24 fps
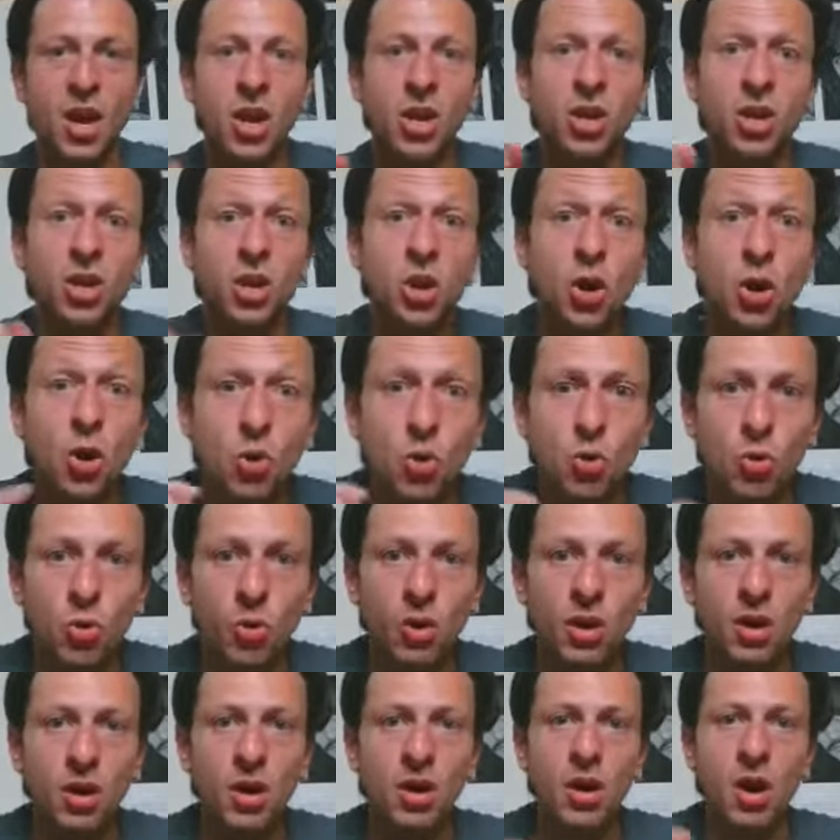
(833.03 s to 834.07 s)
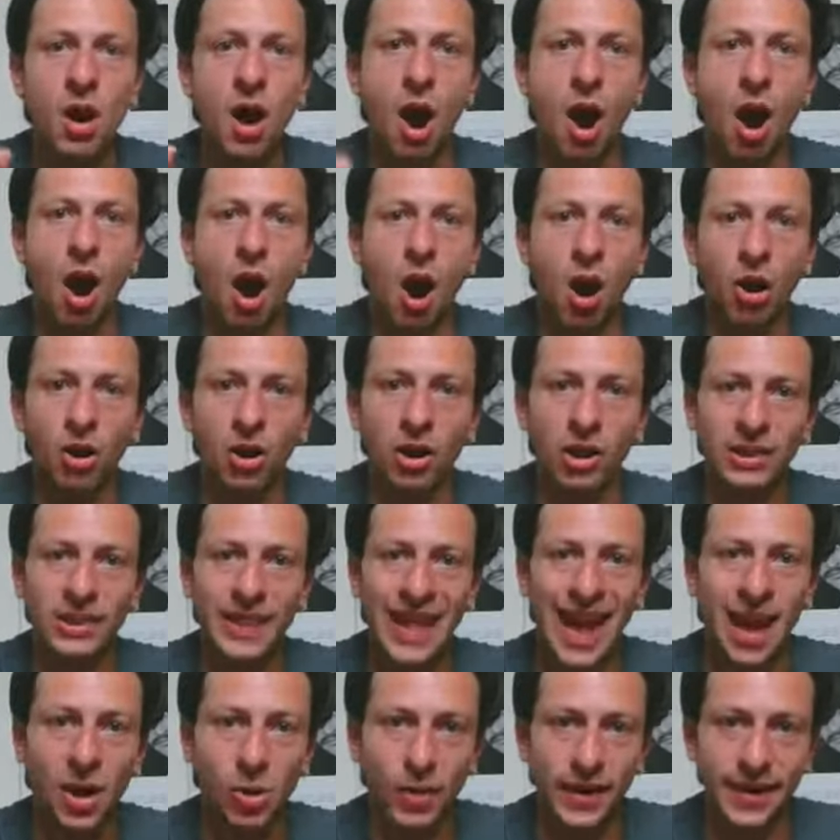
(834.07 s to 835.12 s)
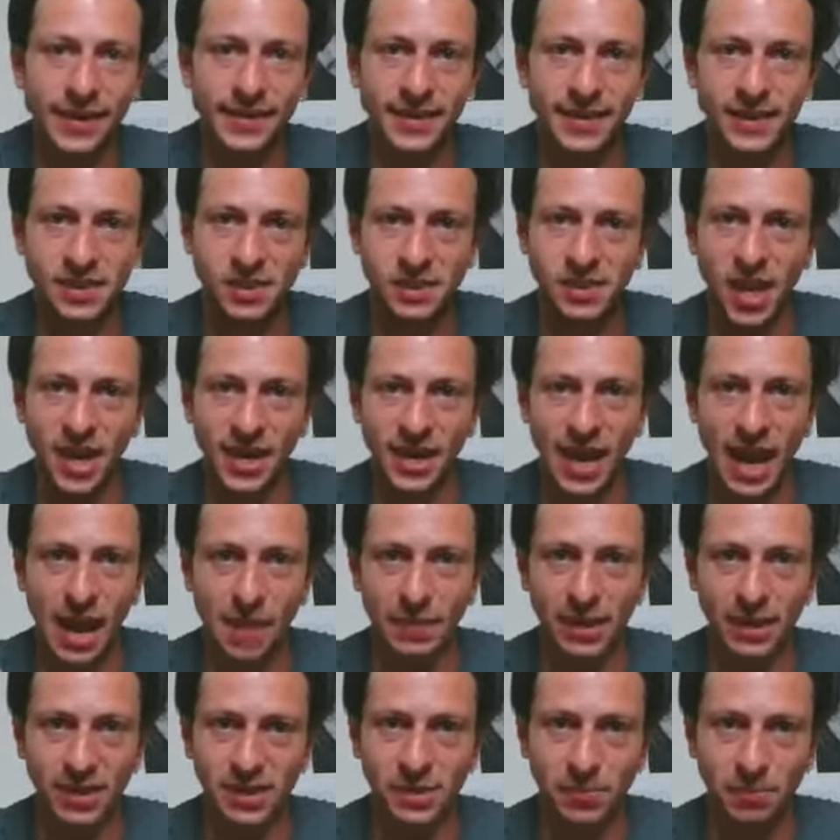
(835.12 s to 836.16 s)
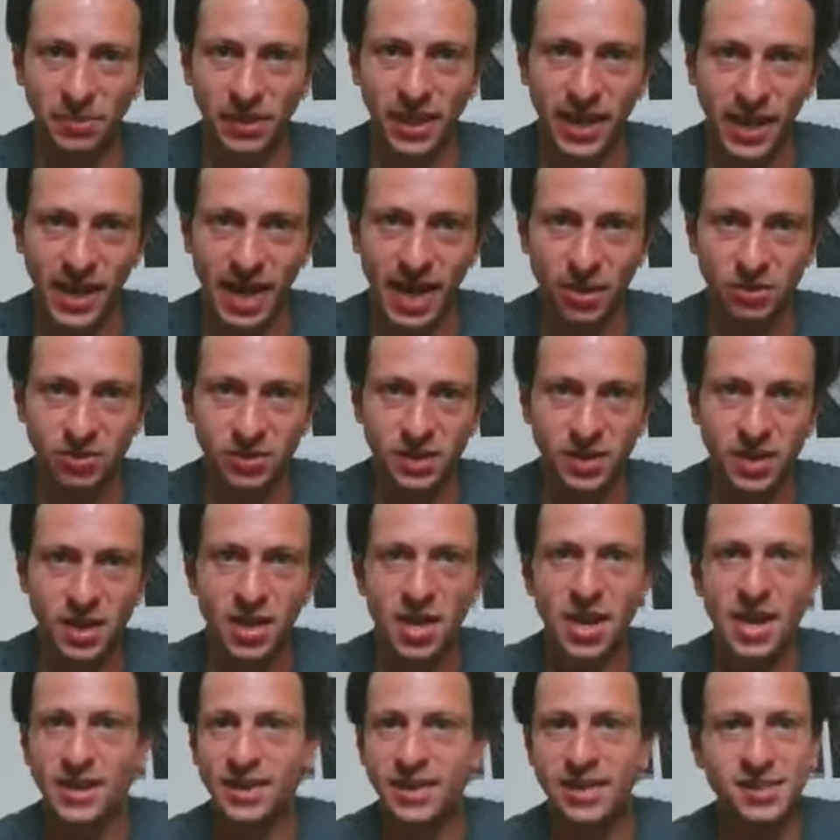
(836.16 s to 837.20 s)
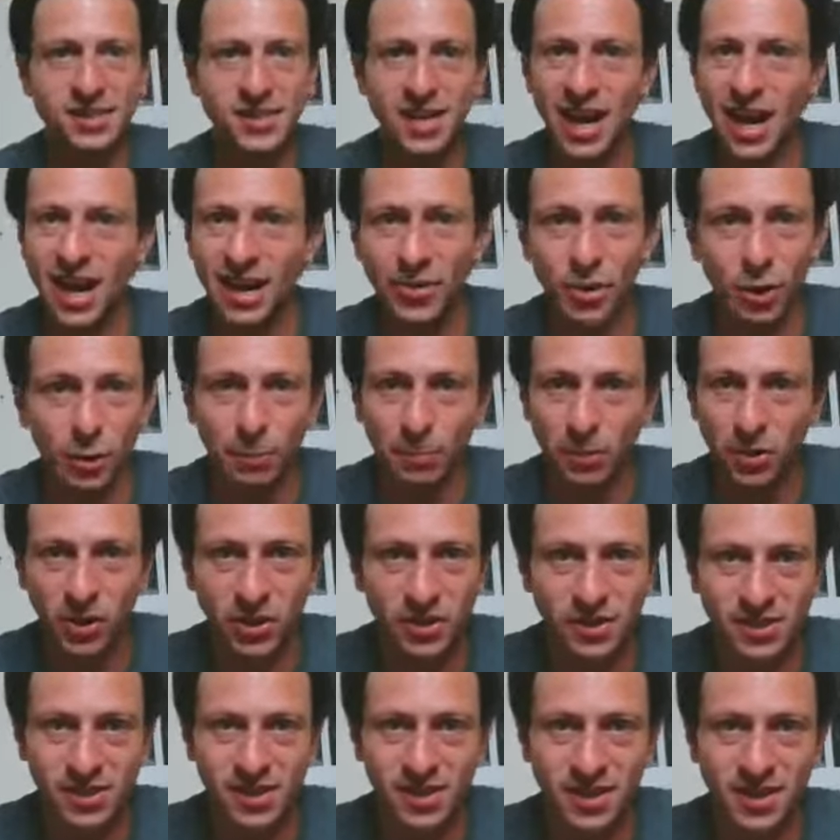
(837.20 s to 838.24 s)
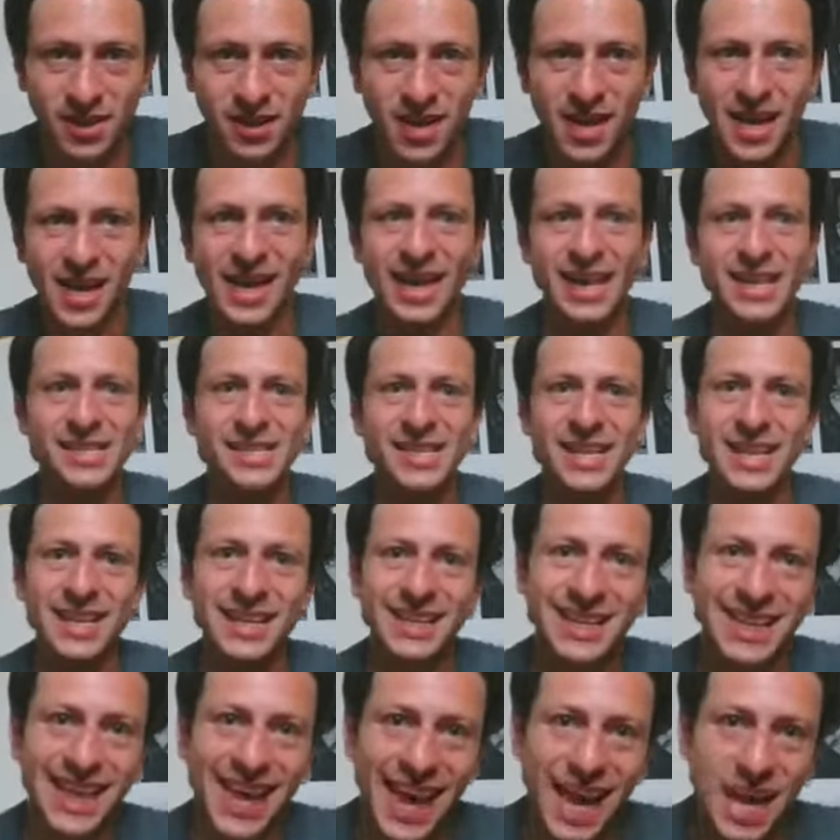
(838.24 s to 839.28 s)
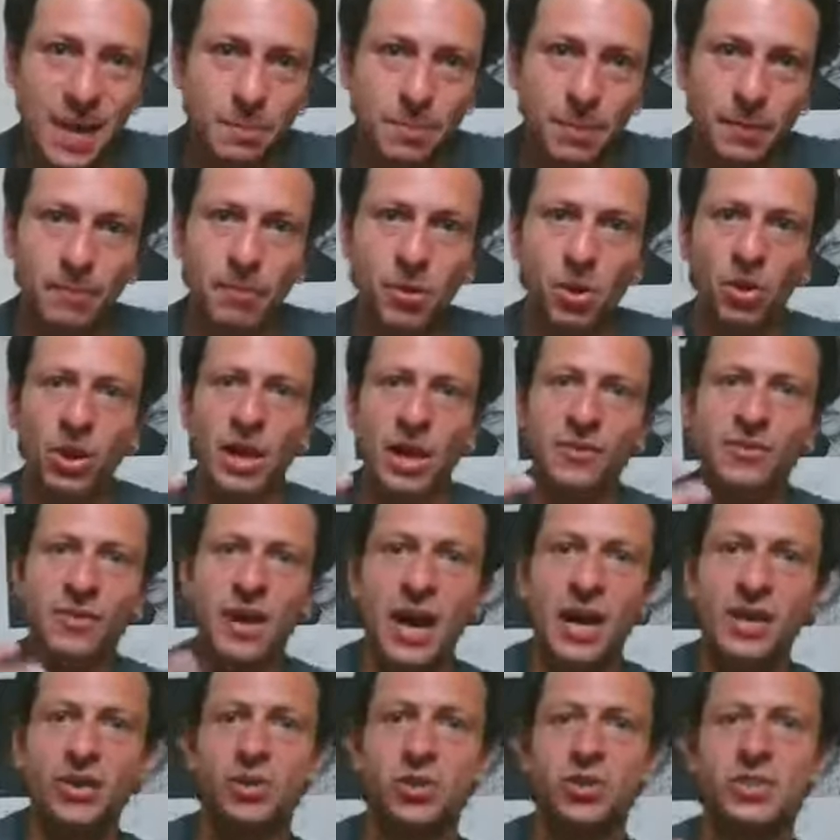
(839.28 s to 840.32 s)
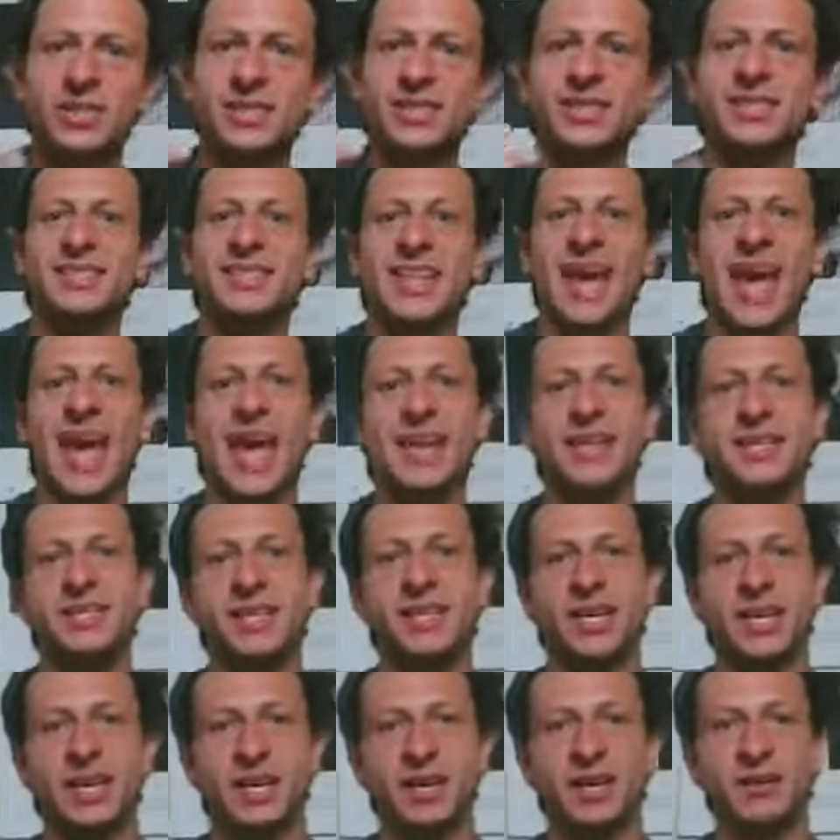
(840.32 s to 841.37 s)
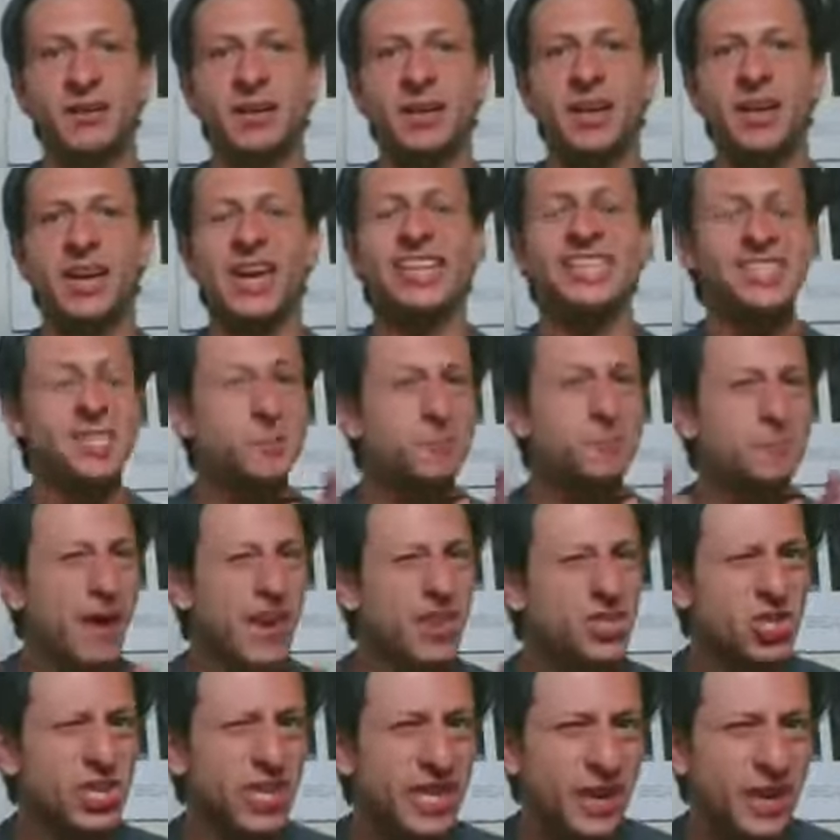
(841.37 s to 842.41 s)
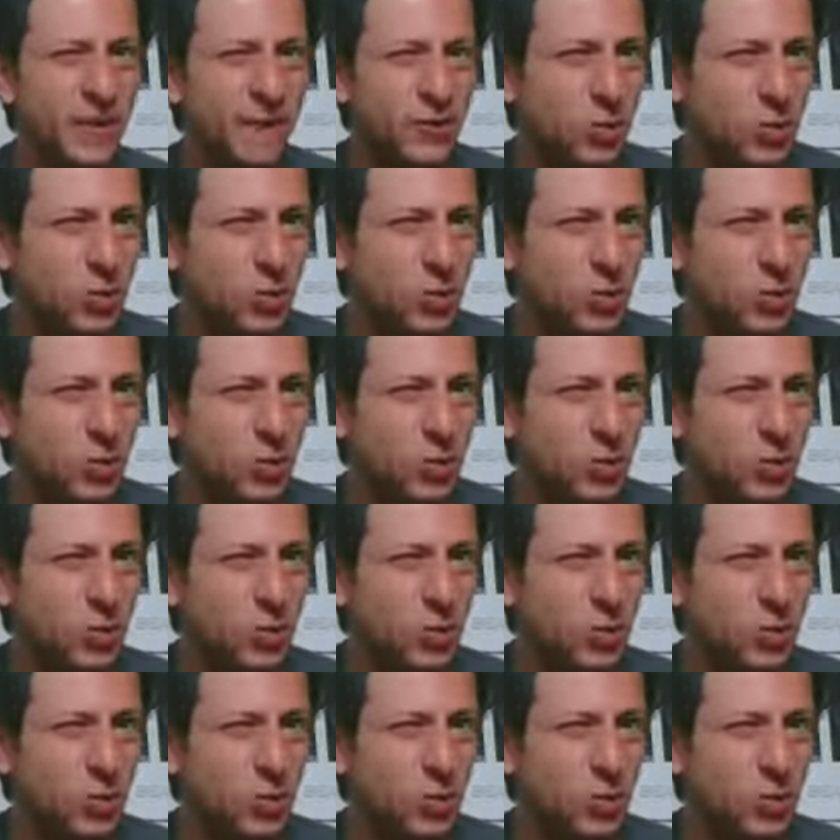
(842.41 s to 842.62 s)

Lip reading: You are allowing this dynamic to play out. This other person is incapable of understanding, especially if